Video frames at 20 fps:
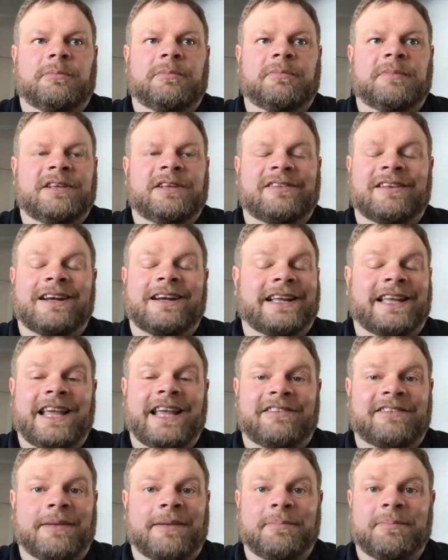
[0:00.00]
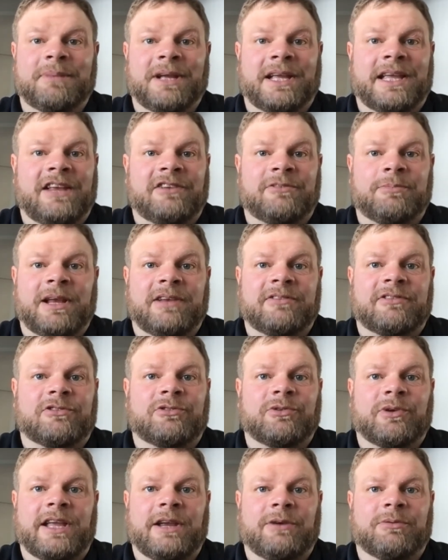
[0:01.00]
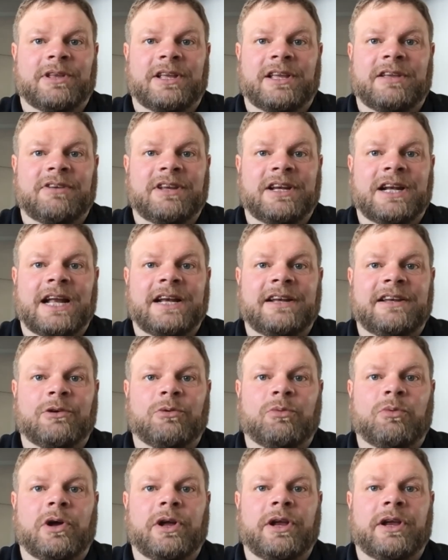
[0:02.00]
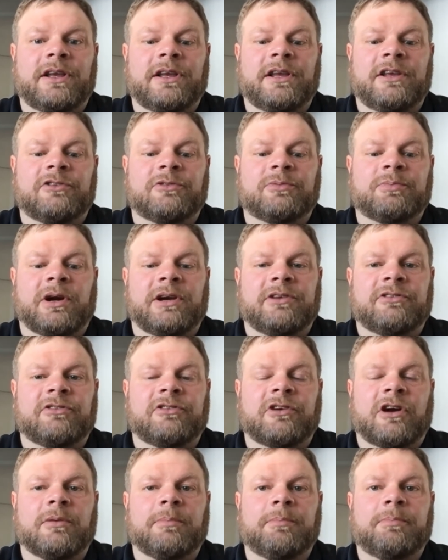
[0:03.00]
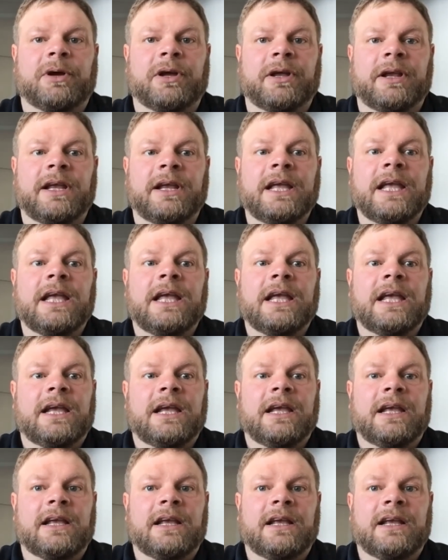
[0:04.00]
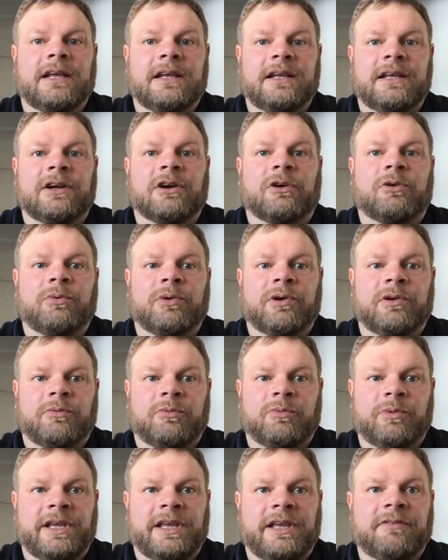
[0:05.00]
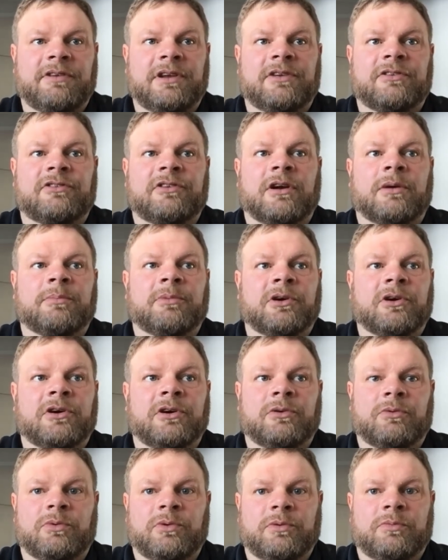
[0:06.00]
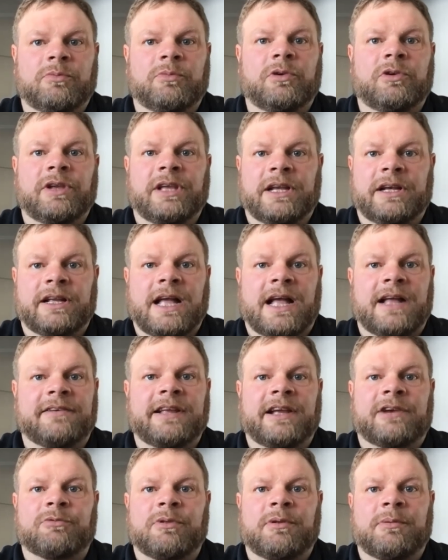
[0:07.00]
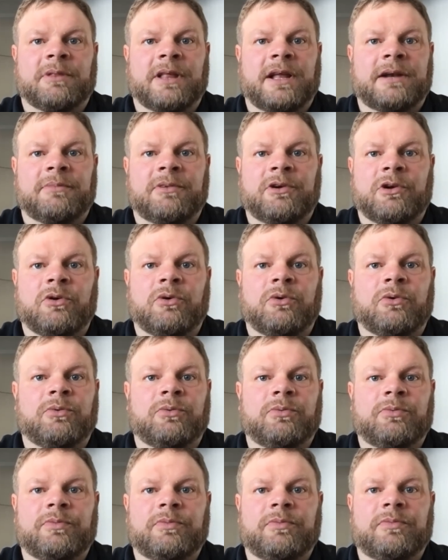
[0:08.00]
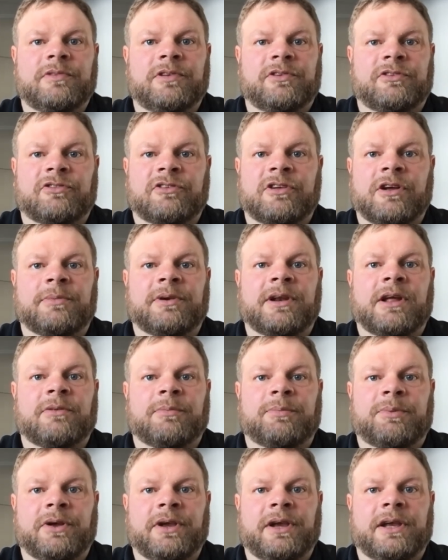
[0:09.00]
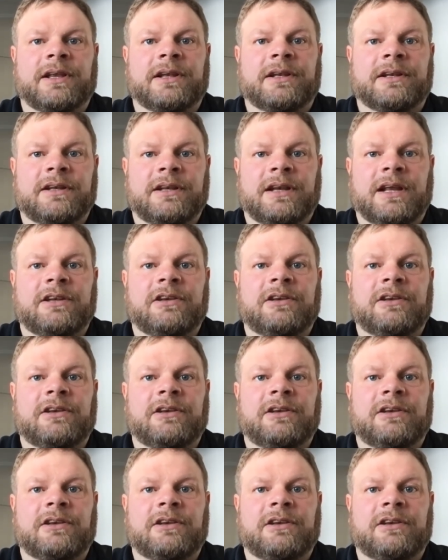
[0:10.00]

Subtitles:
It's on a case by case basis, so I can't really give you an idea what his prices are, but we give you his number. We'll get in contact with him, let him know this is coming down the pike, and